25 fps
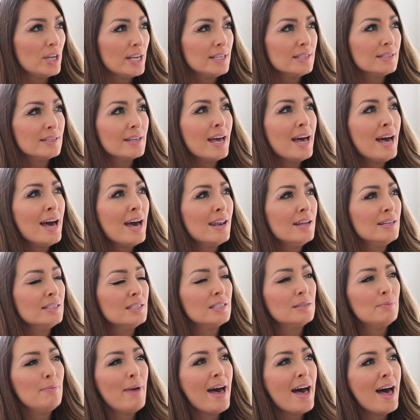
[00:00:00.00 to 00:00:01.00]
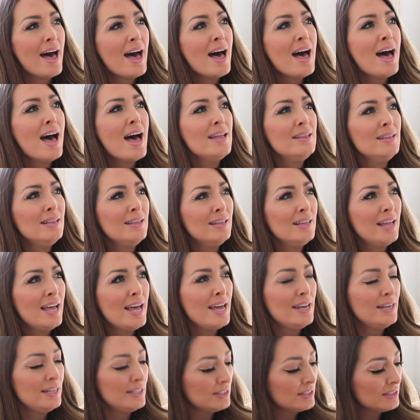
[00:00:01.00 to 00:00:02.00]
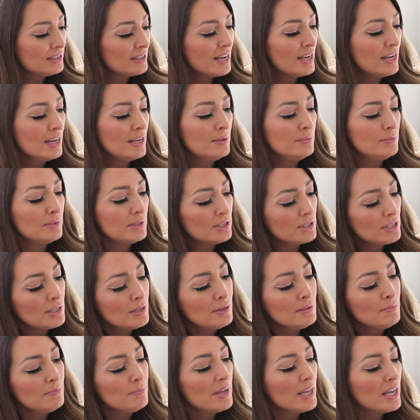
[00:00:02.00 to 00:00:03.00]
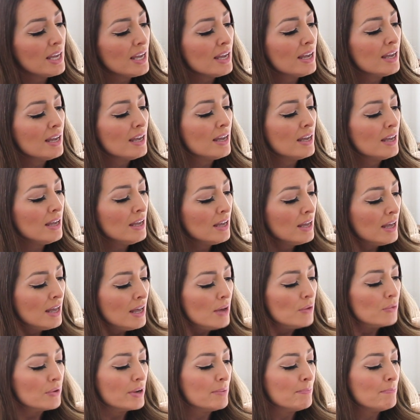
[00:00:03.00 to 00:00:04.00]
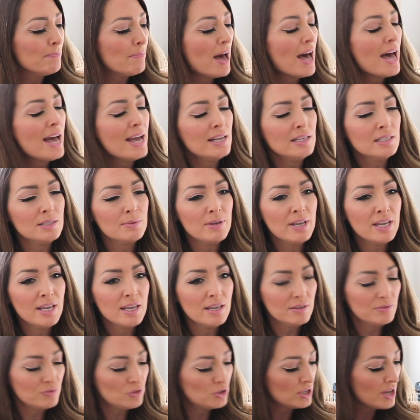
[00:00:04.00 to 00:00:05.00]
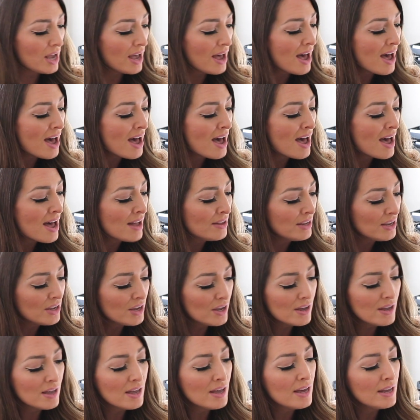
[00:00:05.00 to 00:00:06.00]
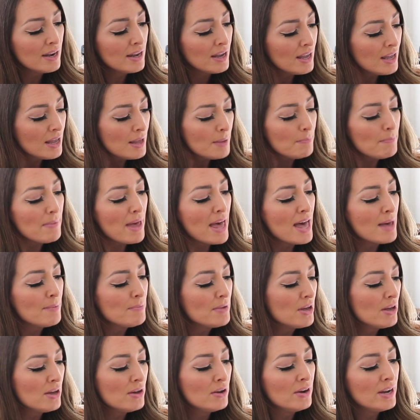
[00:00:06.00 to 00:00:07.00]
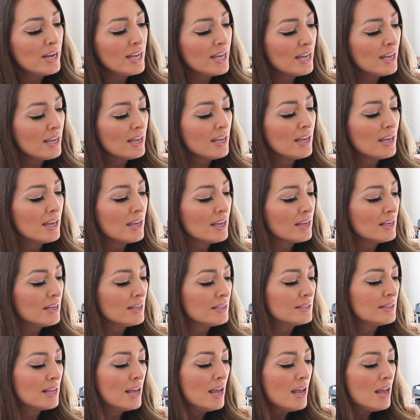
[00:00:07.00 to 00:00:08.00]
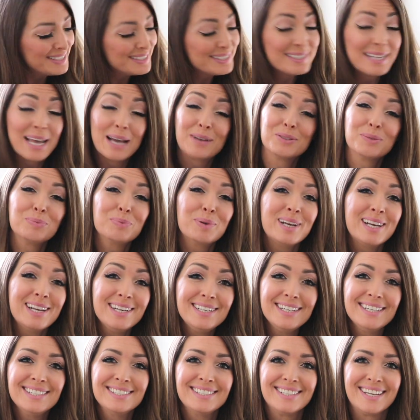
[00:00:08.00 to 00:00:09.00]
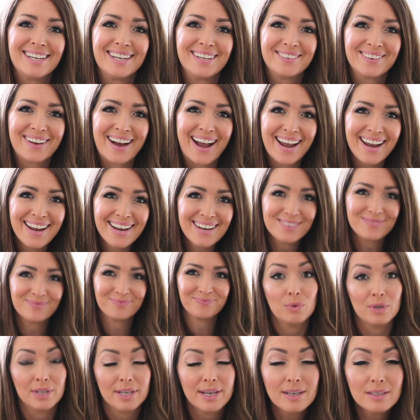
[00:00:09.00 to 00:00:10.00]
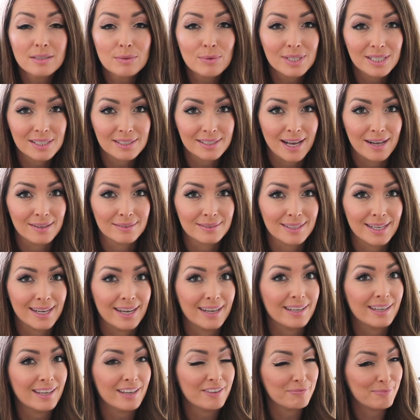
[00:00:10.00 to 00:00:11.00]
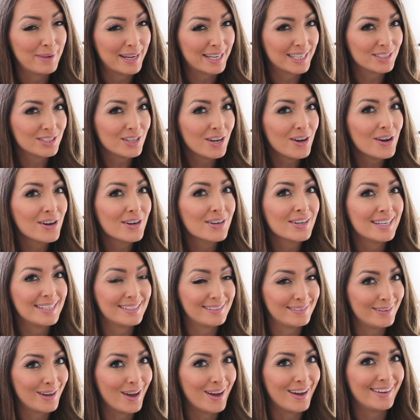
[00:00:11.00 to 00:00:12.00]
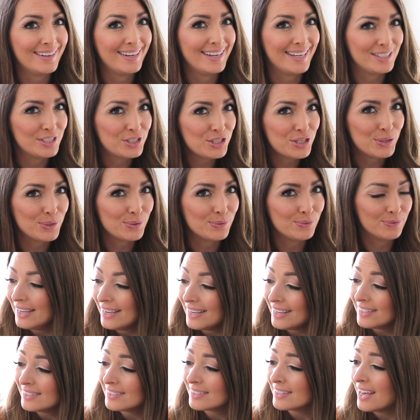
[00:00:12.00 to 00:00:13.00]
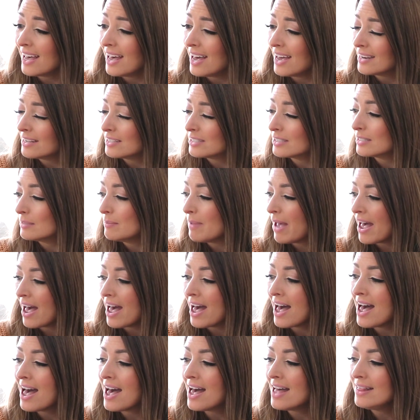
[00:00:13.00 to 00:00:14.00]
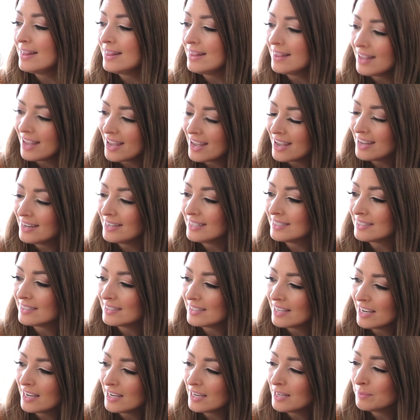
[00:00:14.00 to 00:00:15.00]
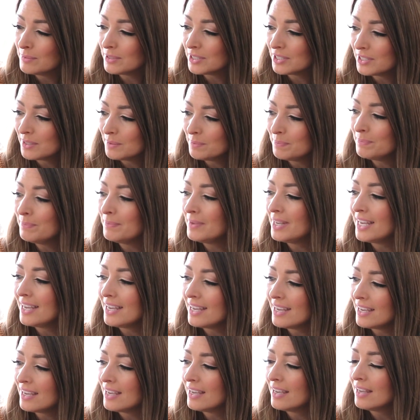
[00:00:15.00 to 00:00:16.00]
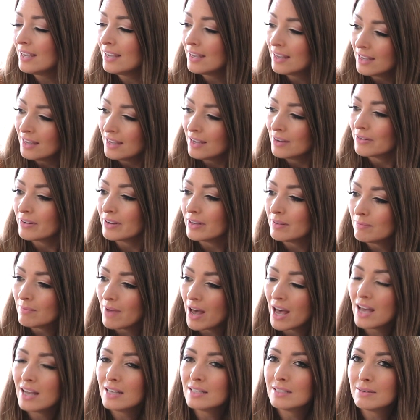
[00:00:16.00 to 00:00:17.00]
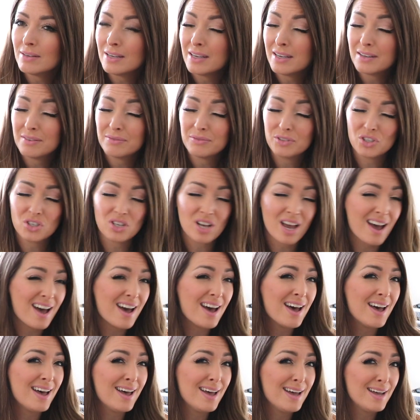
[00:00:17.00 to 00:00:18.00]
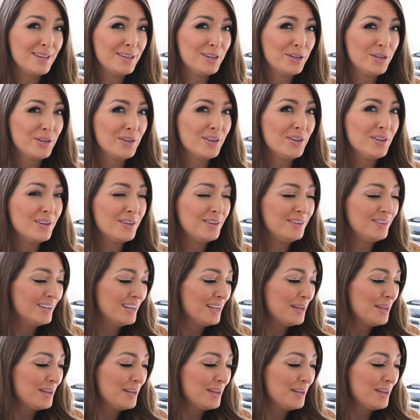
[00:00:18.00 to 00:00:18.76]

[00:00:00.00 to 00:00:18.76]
got a smile and it seems to me reminds me of childhood memories. Sounds pretty decent, right? Well, here's what it sounds like if my guitar is not in tune. He's got a smile and it seems to me reminds me of childhood